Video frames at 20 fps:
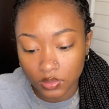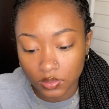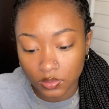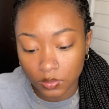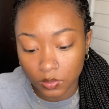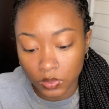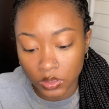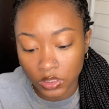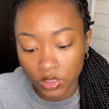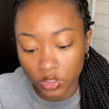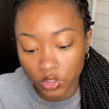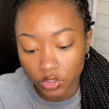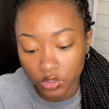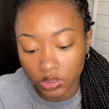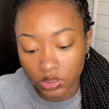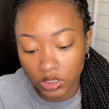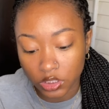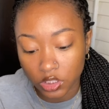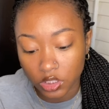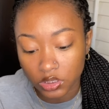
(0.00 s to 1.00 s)
When do you
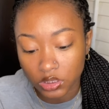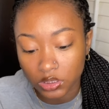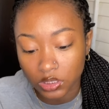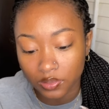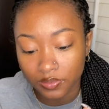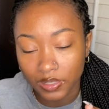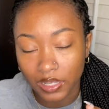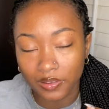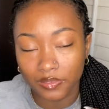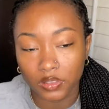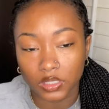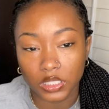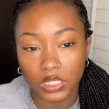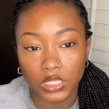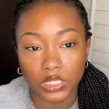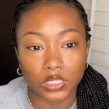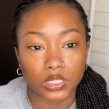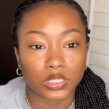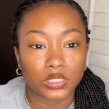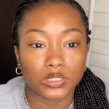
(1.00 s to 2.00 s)
see yourself having
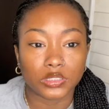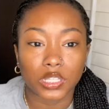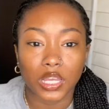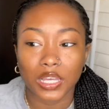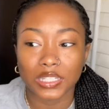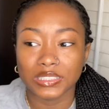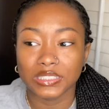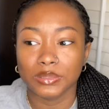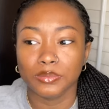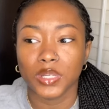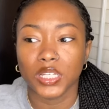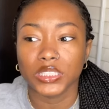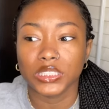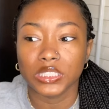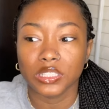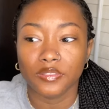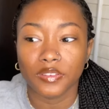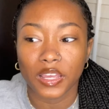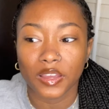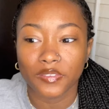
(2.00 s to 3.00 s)
kids? I see
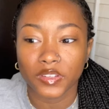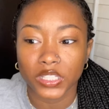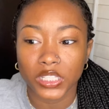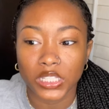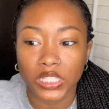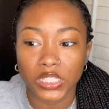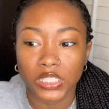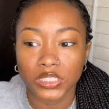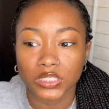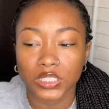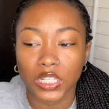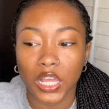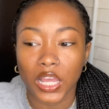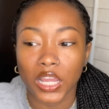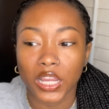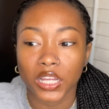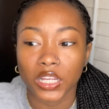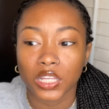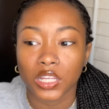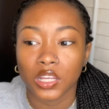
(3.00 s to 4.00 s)
myself having kids
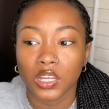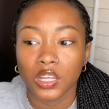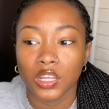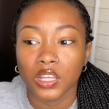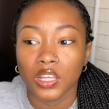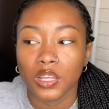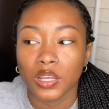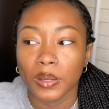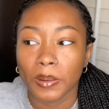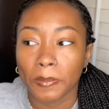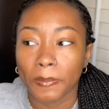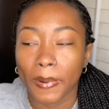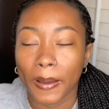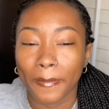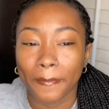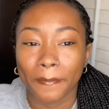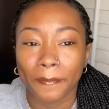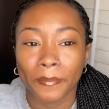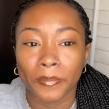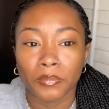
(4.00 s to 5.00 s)
like
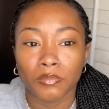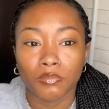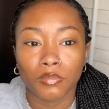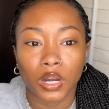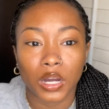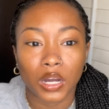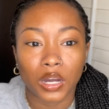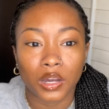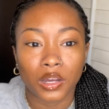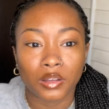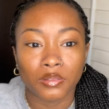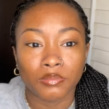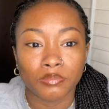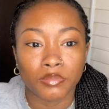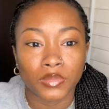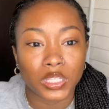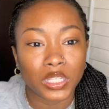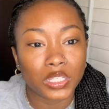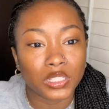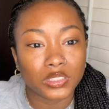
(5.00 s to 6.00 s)
my my
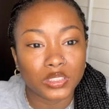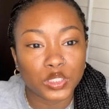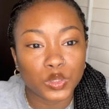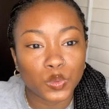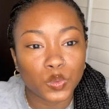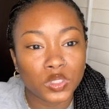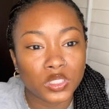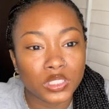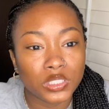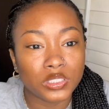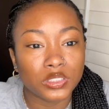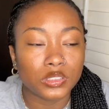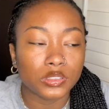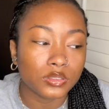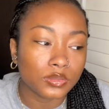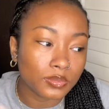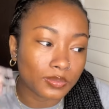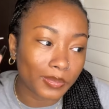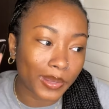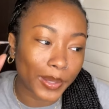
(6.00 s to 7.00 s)
mid 20s,
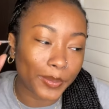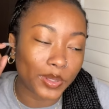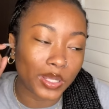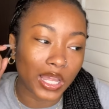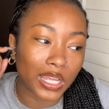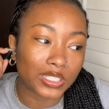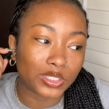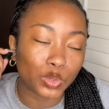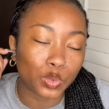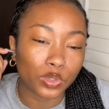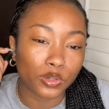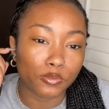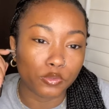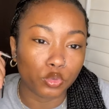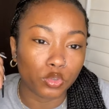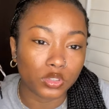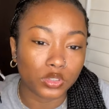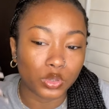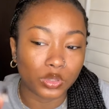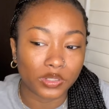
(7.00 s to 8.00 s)
maybe like
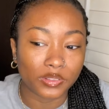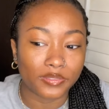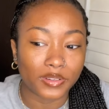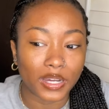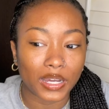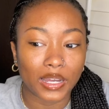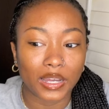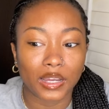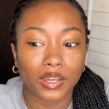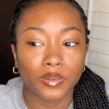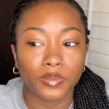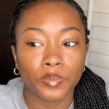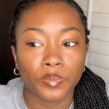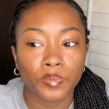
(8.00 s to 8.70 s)
24, 25,